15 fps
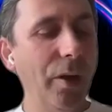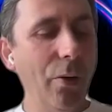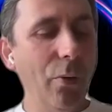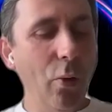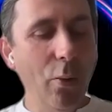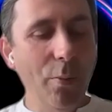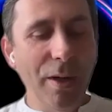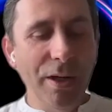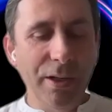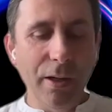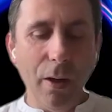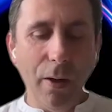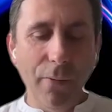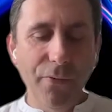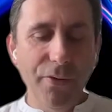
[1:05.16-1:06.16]

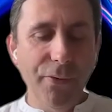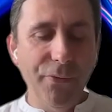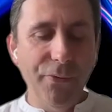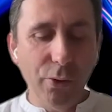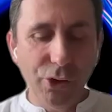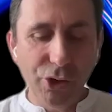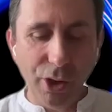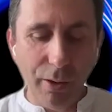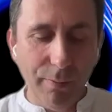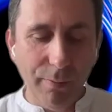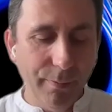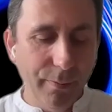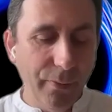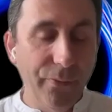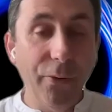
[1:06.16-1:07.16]
Woman of the Future,
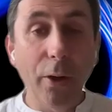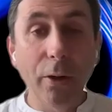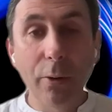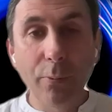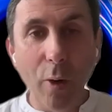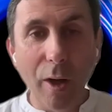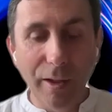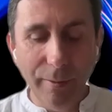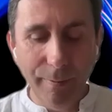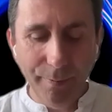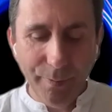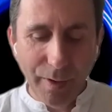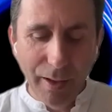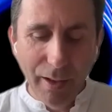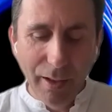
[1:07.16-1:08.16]
Volume 1,
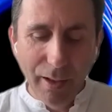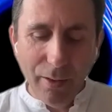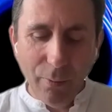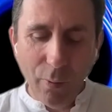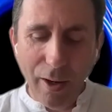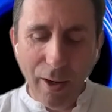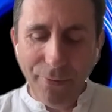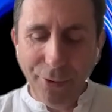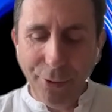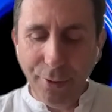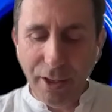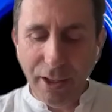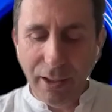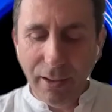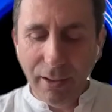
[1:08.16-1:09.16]
Web
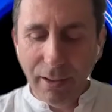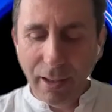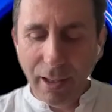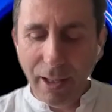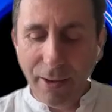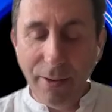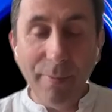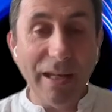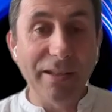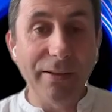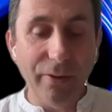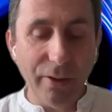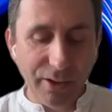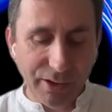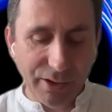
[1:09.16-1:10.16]
3 and the
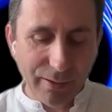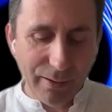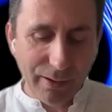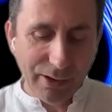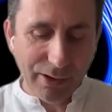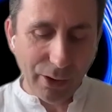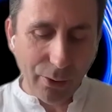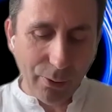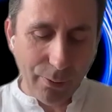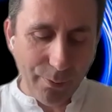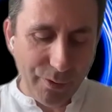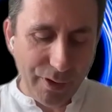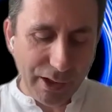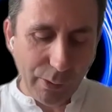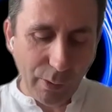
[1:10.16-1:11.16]
Metaverse. So,
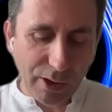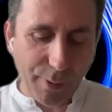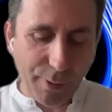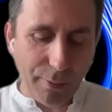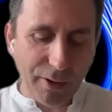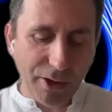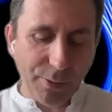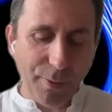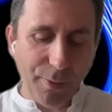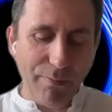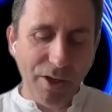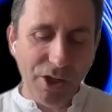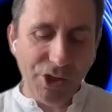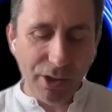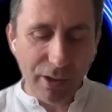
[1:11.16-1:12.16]
this was published by
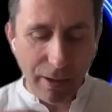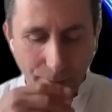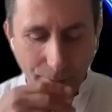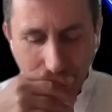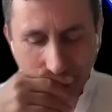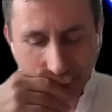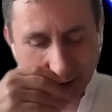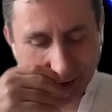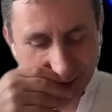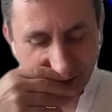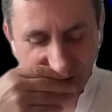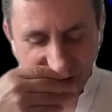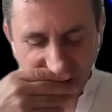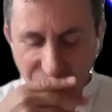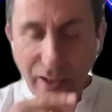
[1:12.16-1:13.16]
Mission Impact,
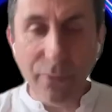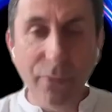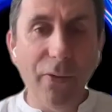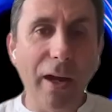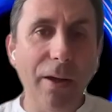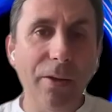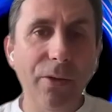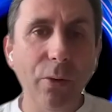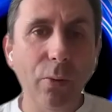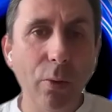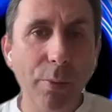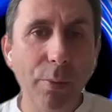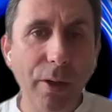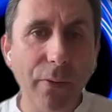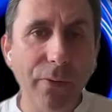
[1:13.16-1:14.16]
and you can find the
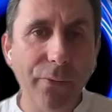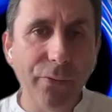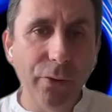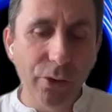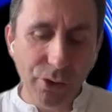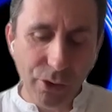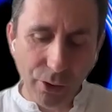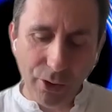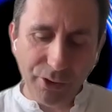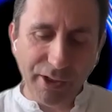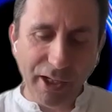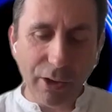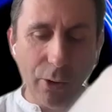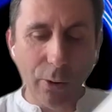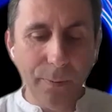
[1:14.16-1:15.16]

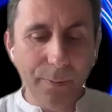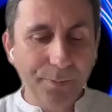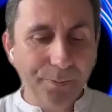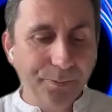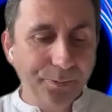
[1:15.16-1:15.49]
womanofthefuture.io.